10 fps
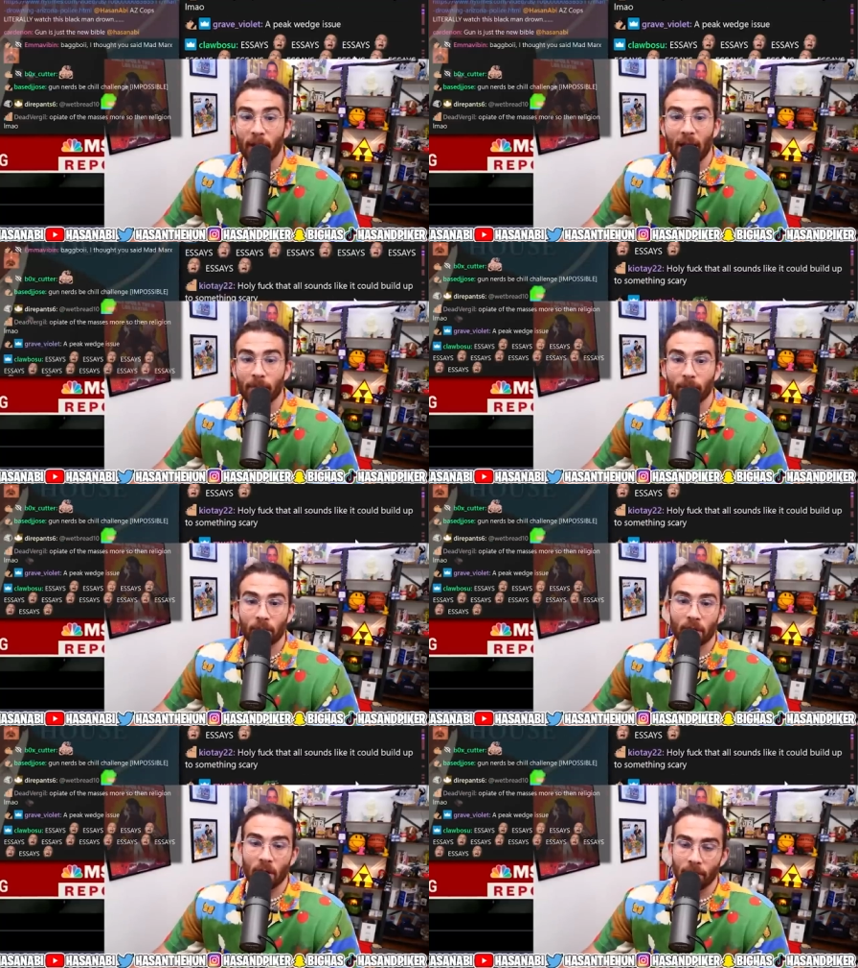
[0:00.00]
Black people are
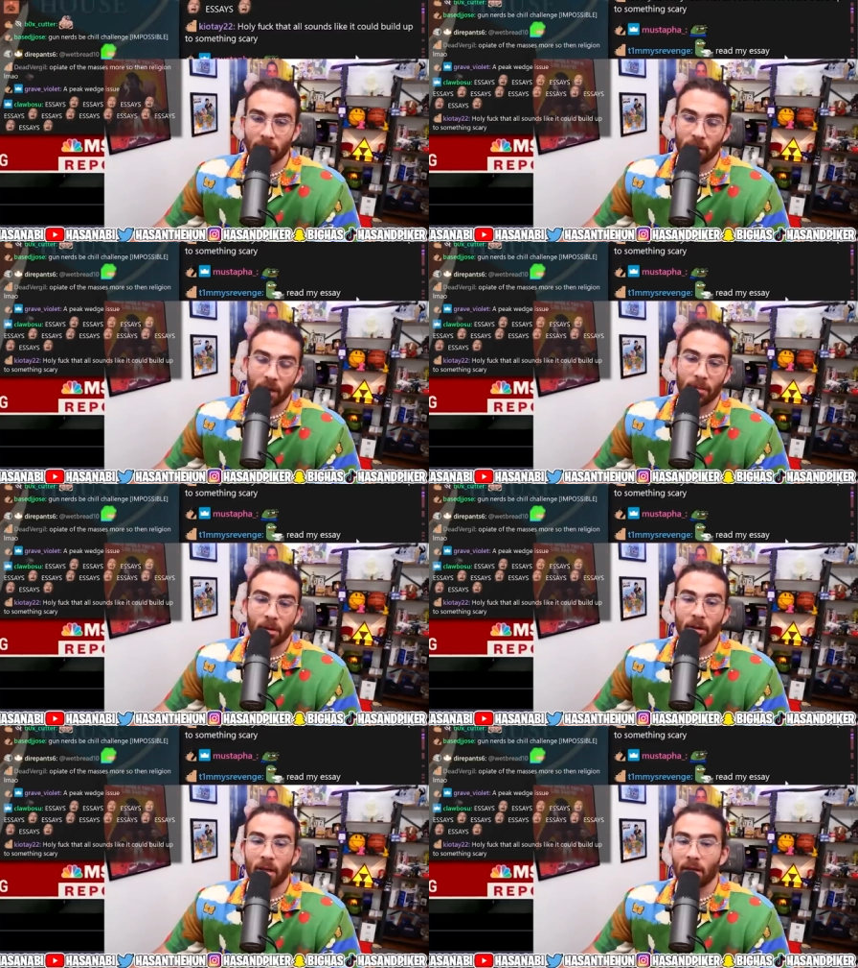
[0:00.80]
going to come into your
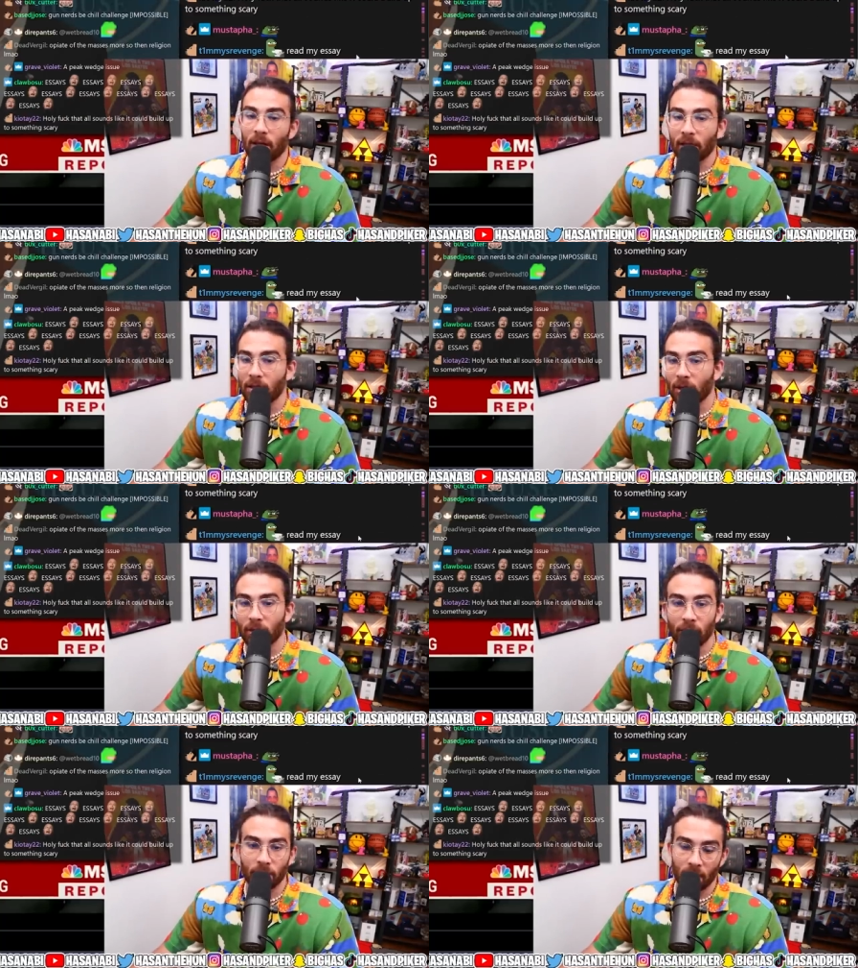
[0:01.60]
neighborhood and like kill
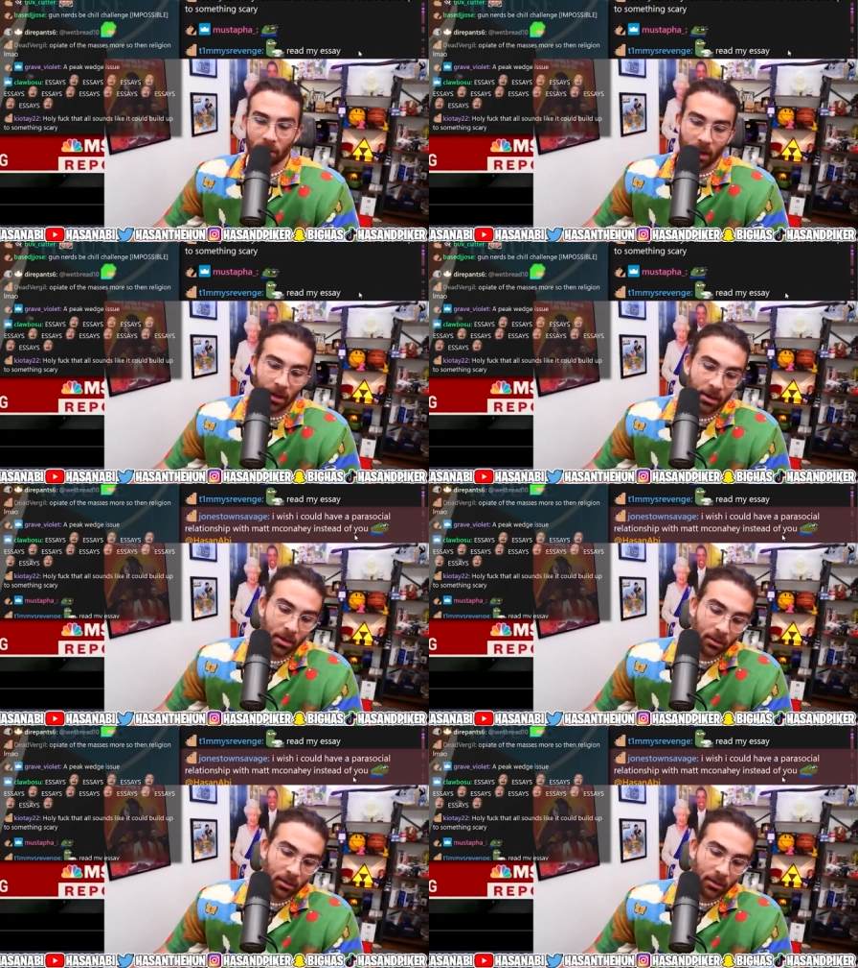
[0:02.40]
you, okay?